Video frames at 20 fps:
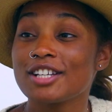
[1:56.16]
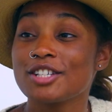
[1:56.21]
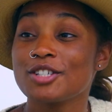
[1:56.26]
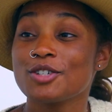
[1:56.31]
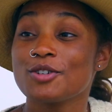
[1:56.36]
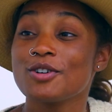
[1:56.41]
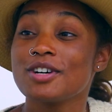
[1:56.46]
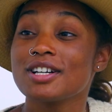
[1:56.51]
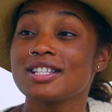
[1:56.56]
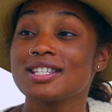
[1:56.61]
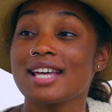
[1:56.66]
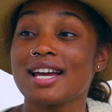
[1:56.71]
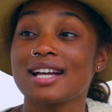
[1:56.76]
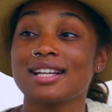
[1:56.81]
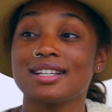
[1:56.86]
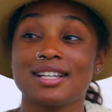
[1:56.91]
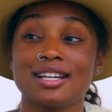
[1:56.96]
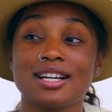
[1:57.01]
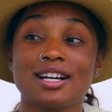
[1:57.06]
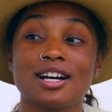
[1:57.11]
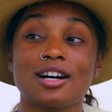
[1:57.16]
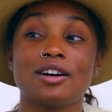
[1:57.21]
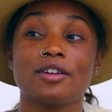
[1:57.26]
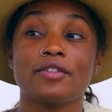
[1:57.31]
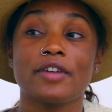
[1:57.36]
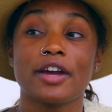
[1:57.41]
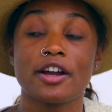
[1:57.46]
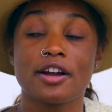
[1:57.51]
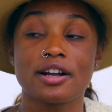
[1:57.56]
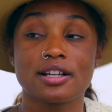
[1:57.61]
do a technique
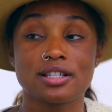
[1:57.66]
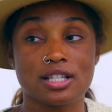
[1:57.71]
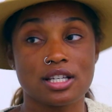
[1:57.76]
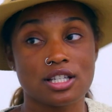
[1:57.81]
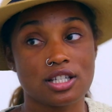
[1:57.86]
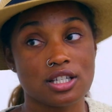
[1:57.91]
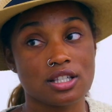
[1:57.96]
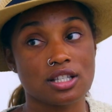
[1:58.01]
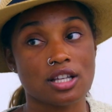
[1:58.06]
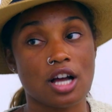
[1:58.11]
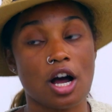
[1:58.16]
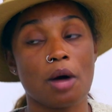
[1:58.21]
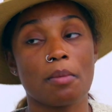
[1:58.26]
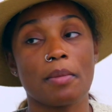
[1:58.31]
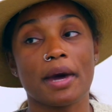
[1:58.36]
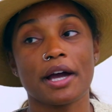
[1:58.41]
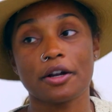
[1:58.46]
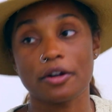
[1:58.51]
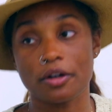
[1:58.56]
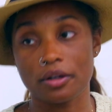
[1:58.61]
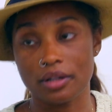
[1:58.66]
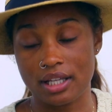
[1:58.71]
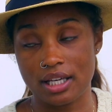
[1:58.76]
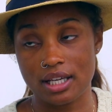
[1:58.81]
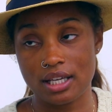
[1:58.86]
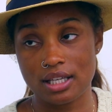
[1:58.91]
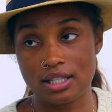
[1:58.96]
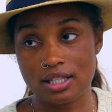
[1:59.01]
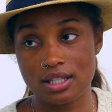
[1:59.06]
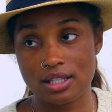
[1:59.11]
of hair extensions called
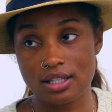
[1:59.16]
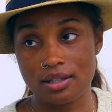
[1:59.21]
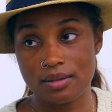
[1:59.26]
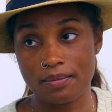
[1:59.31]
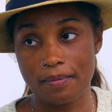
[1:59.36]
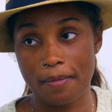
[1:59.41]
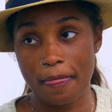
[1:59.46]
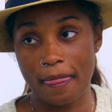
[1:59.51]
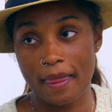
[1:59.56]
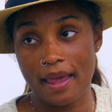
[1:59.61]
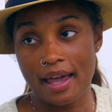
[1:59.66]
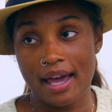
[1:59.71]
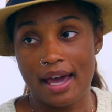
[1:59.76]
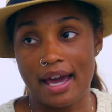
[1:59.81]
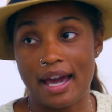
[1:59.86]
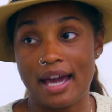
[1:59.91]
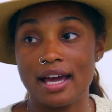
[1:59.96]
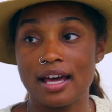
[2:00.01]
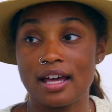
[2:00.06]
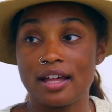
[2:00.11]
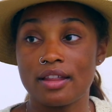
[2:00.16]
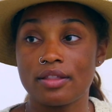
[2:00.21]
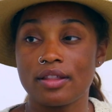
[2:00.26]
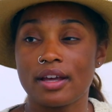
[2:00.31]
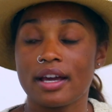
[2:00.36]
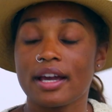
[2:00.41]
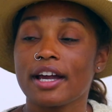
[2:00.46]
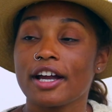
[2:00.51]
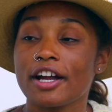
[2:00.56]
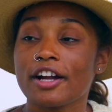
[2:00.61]
microlinks. And
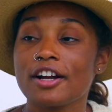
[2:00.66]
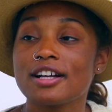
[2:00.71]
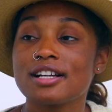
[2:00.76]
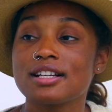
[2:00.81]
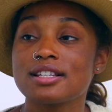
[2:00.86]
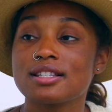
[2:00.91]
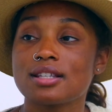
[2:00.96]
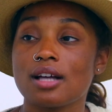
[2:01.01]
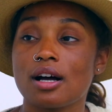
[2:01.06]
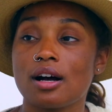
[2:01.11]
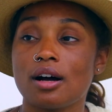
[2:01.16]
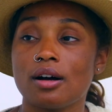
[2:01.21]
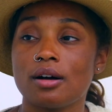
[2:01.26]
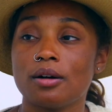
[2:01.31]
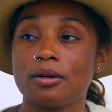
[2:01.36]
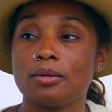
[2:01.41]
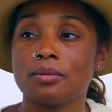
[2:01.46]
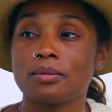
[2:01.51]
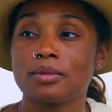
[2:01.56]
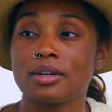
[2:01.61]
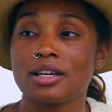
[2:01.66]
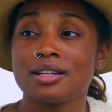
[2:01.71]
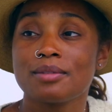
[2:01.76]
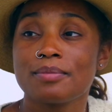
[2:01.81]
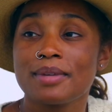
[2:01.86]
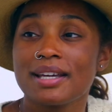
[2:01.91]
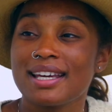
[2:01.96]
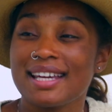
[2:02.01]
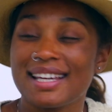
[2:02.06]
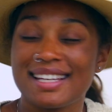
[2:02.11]
the hair is
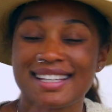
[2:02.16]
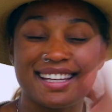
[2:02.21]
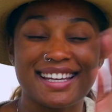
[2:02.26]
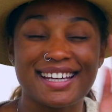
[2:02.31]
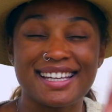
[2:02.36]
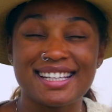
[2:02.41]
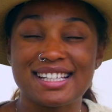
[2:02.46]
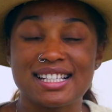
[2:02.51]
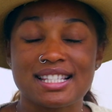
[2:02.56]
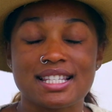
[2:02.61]
can be in any